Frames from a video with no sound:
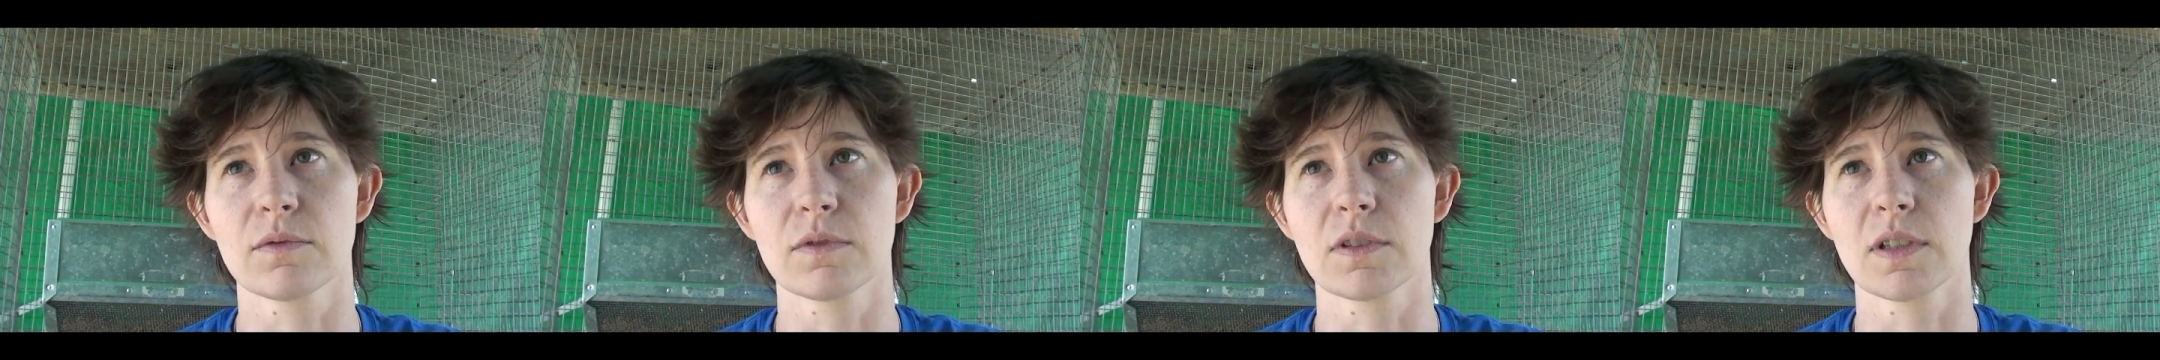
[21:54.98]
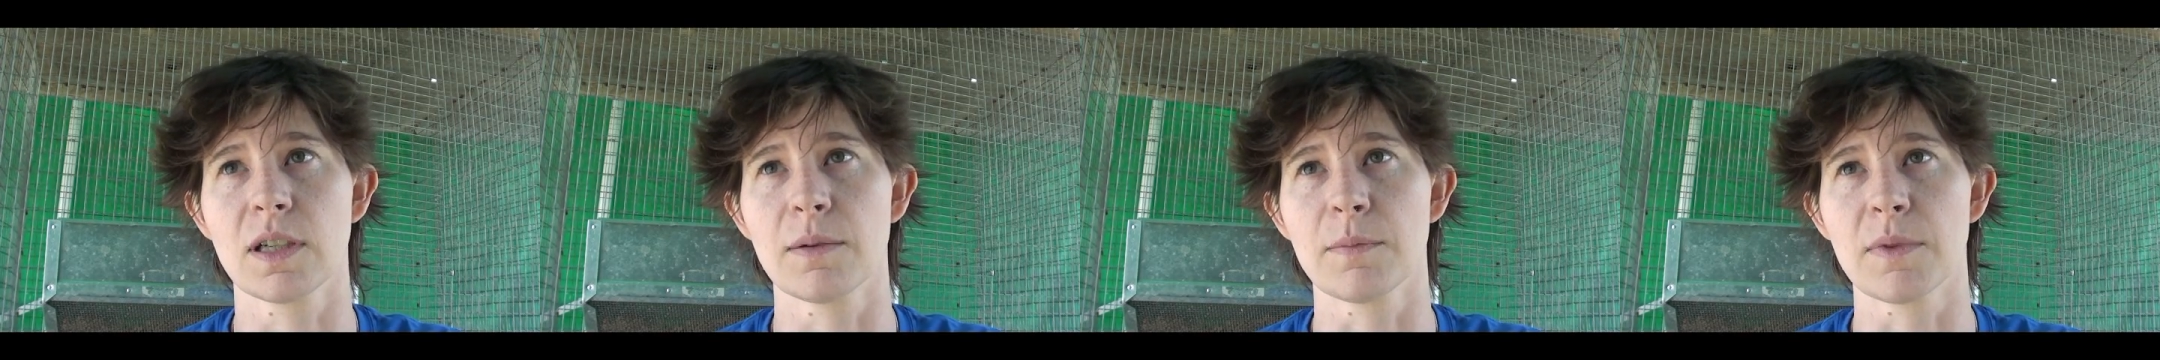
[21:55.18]

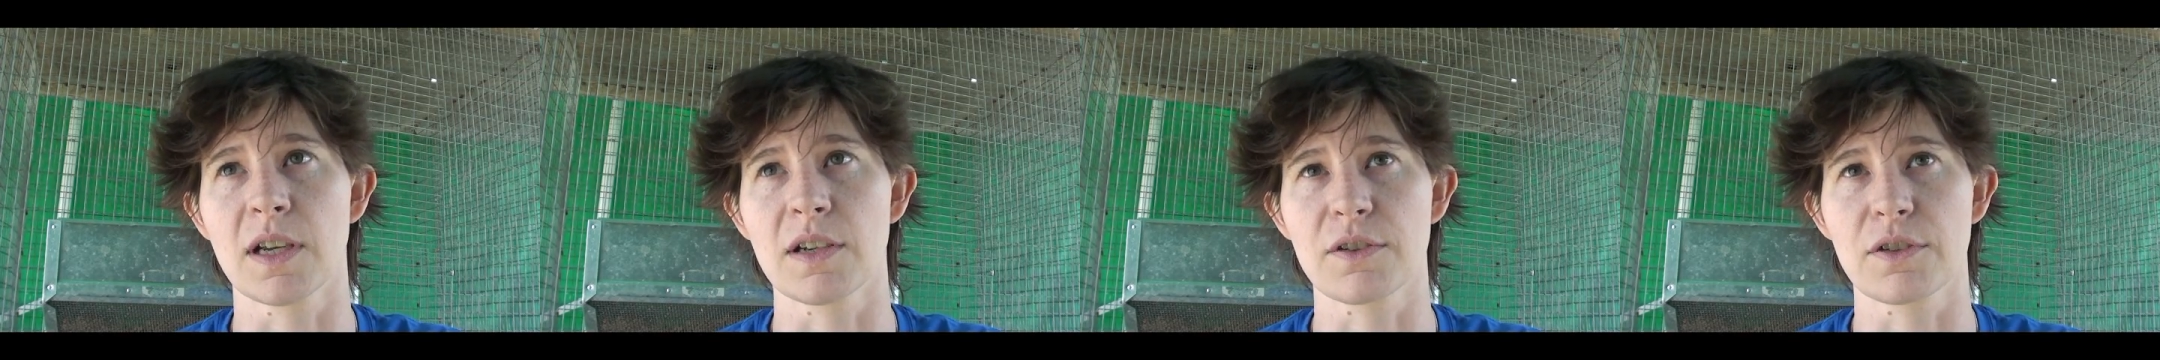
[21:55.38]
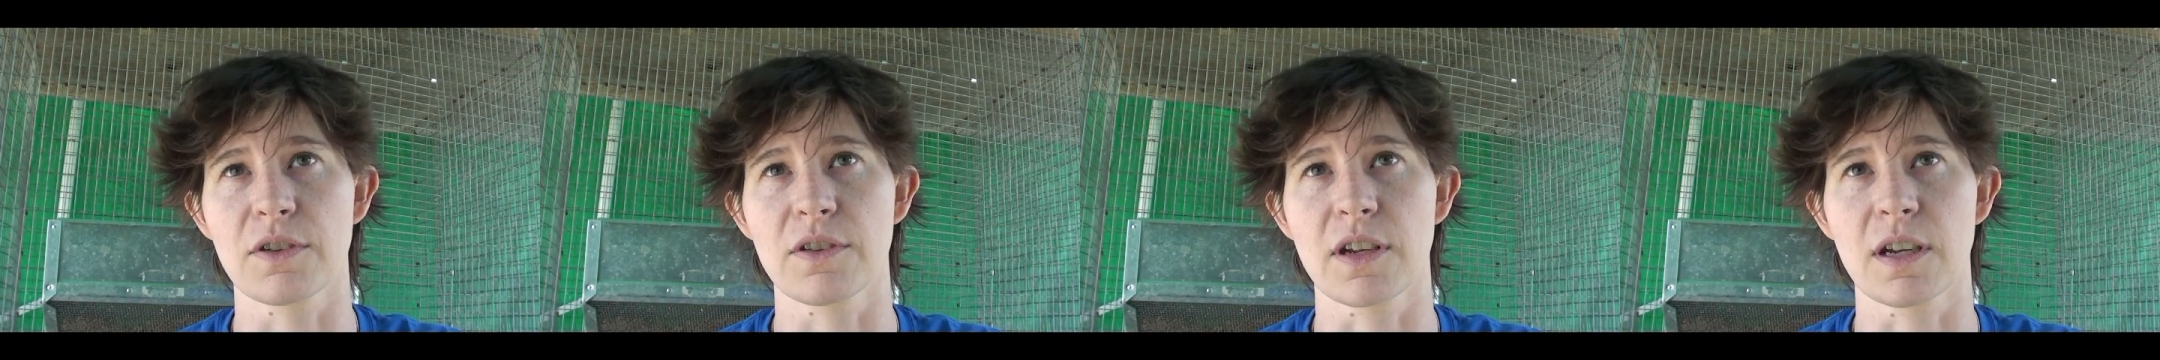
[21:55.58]
am not
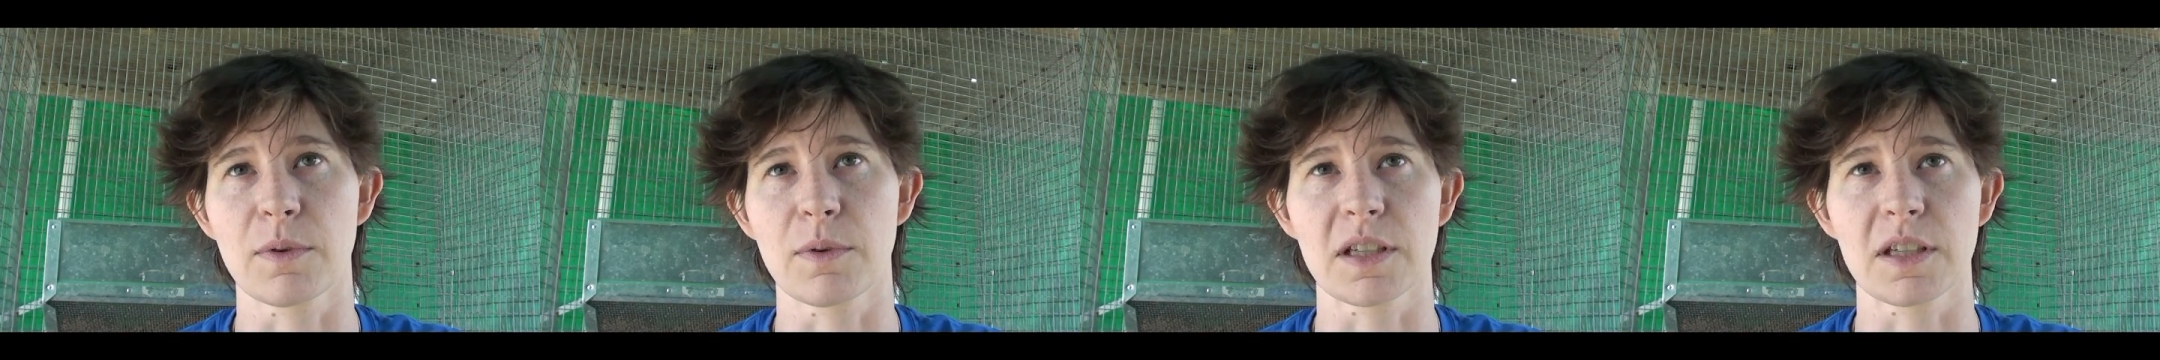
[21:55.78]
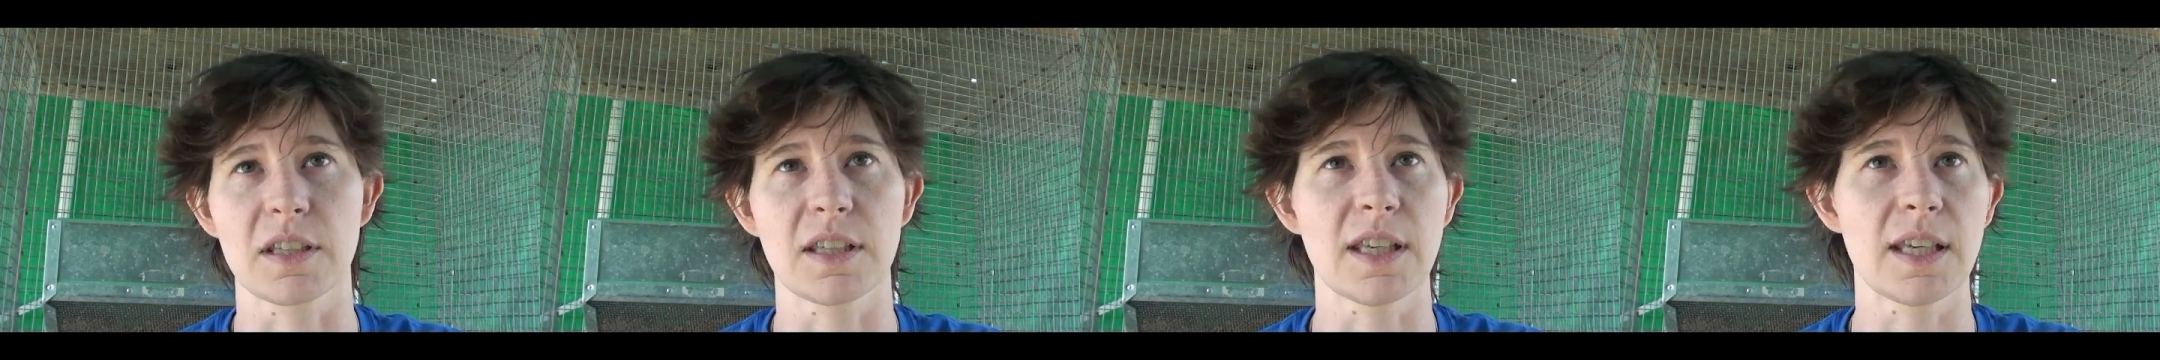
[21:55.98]
sure that I
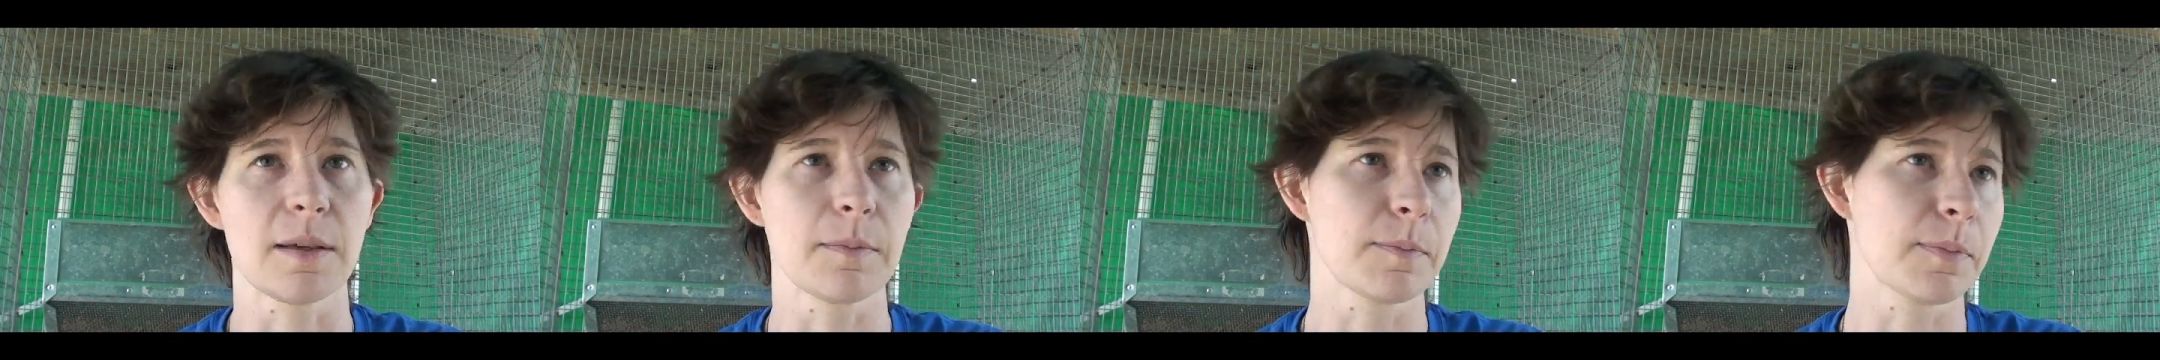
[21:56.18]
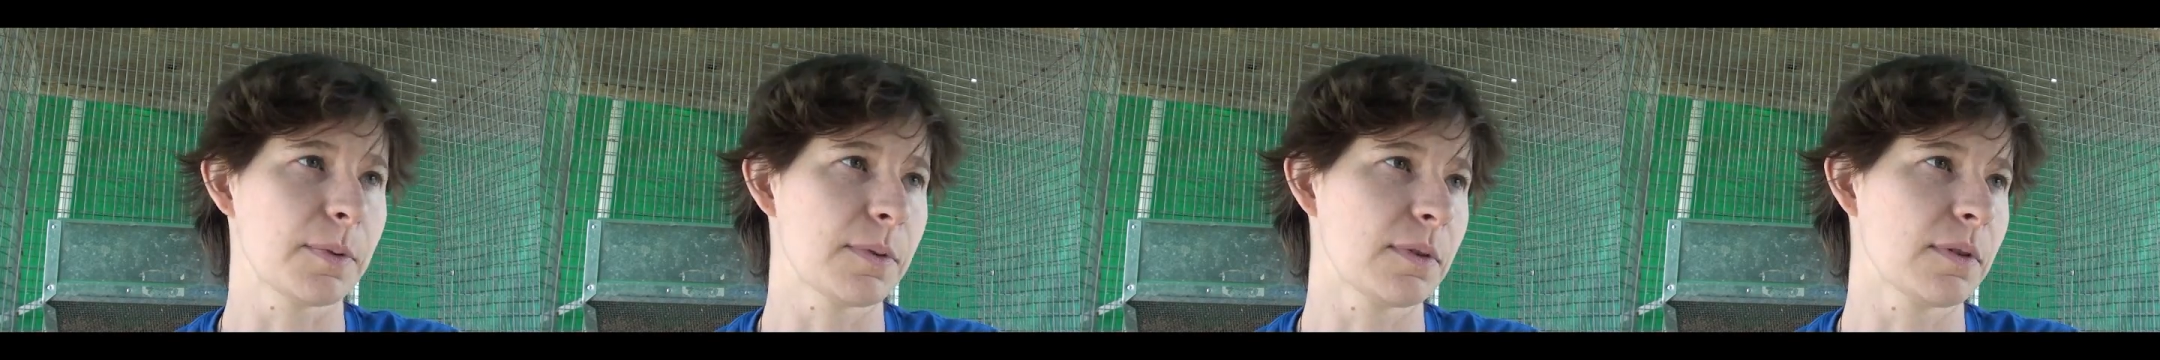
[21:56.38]
want to
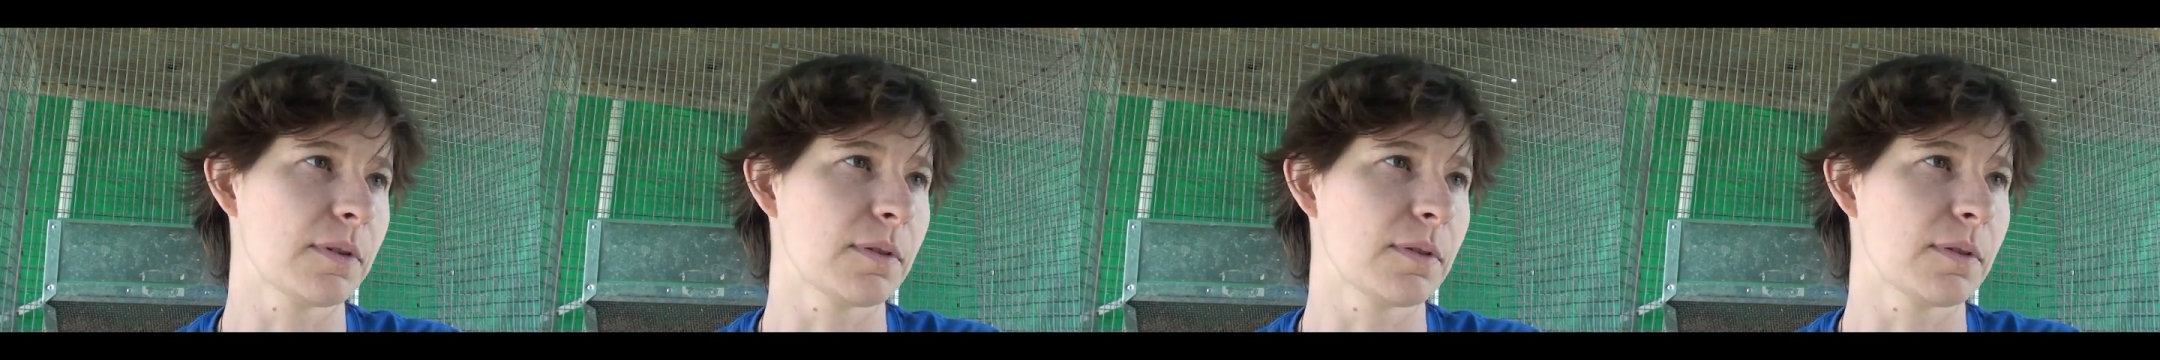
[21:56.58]
keep,